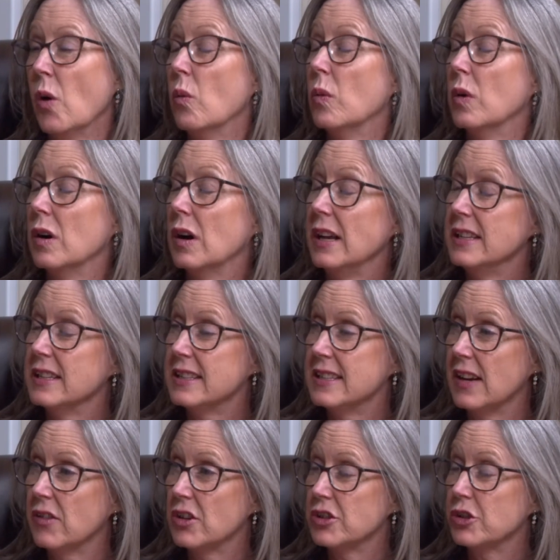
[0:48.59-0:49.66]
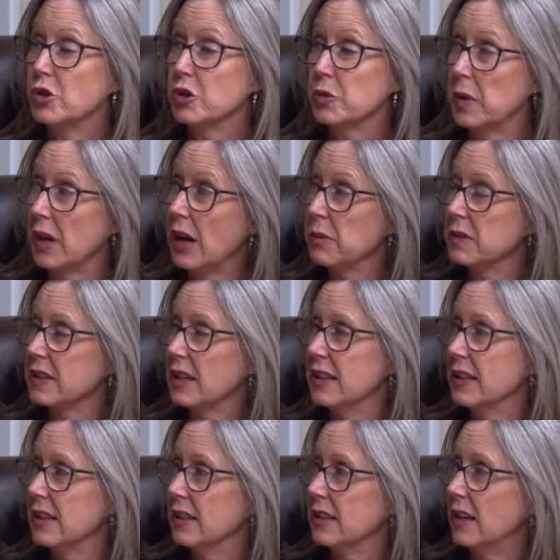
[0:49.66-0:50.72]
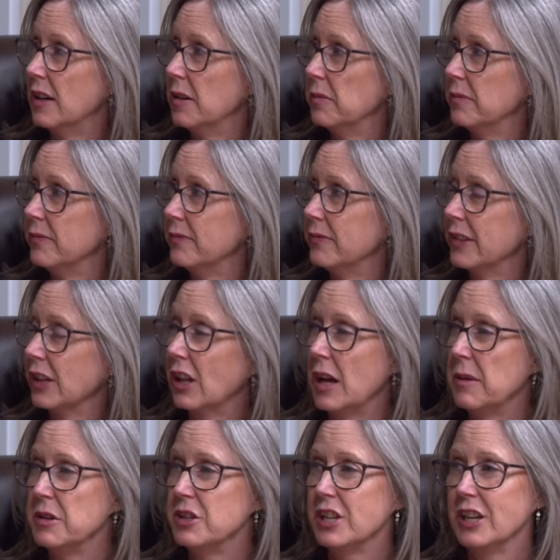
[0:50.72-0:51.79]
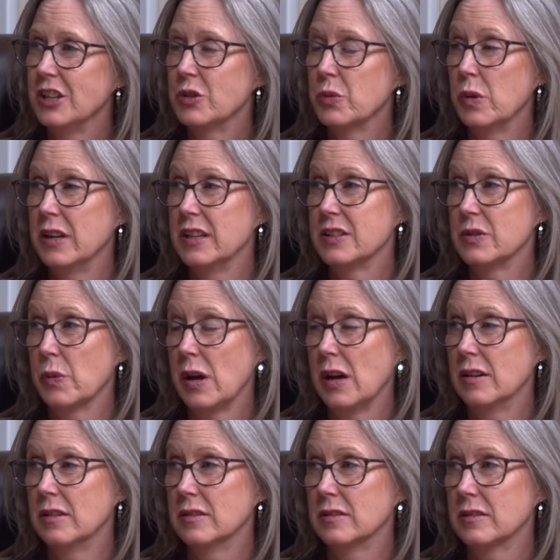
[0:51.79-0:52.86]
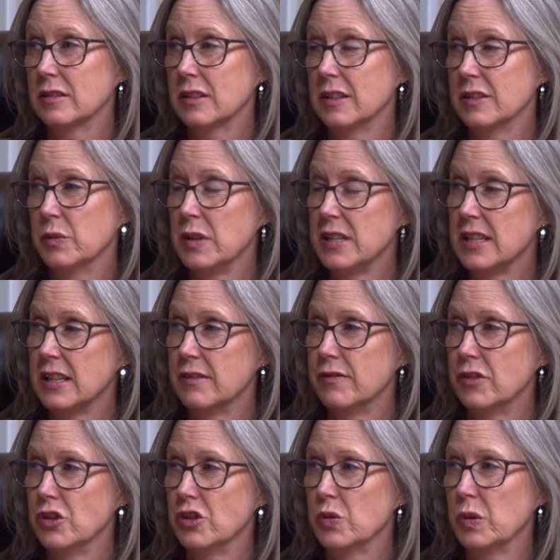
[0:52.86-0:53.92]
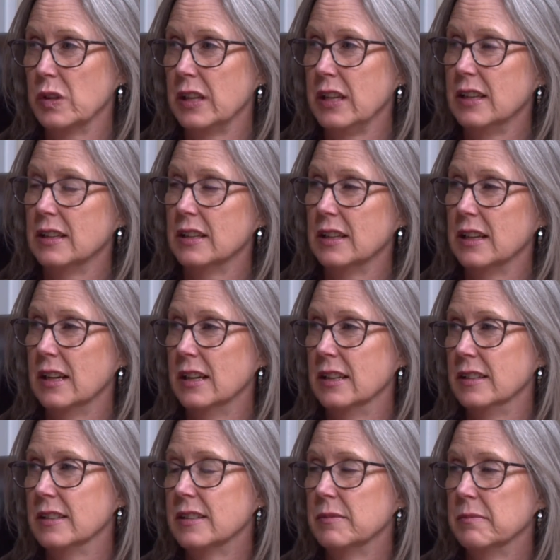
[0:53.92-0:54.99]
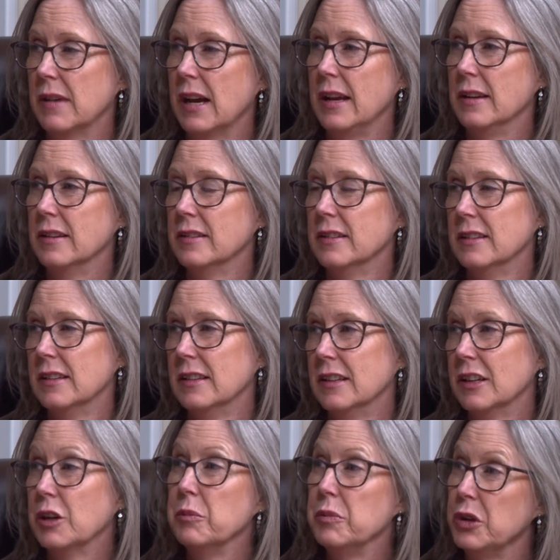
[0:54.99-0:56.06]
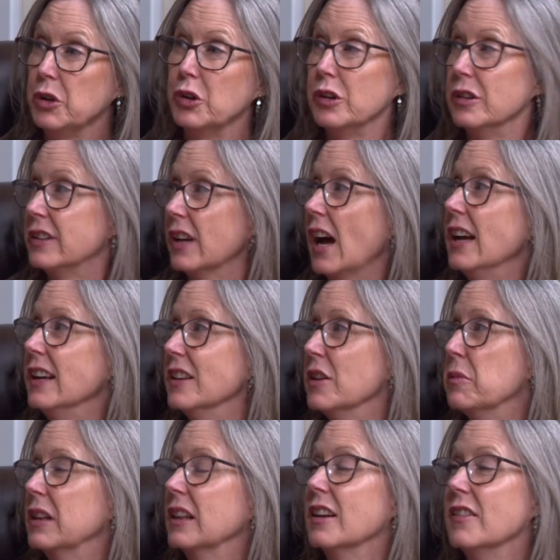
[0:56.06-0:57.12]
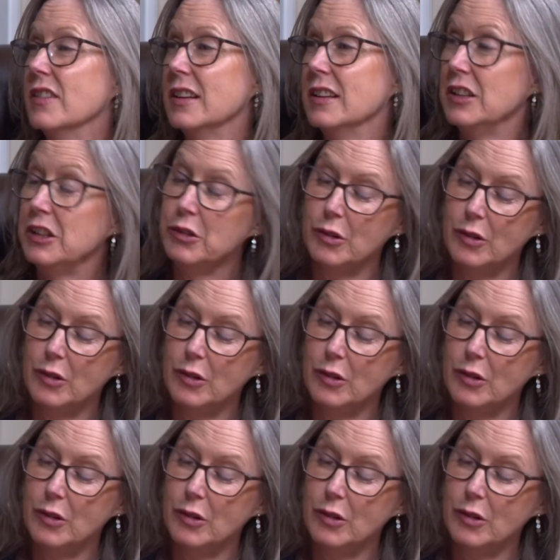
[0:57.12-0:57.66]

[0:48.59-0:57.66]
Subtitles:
Well, I did Save Our Schools, but I was on the climate change one as well because we did it virtually, and my computer died in the middle of it, and you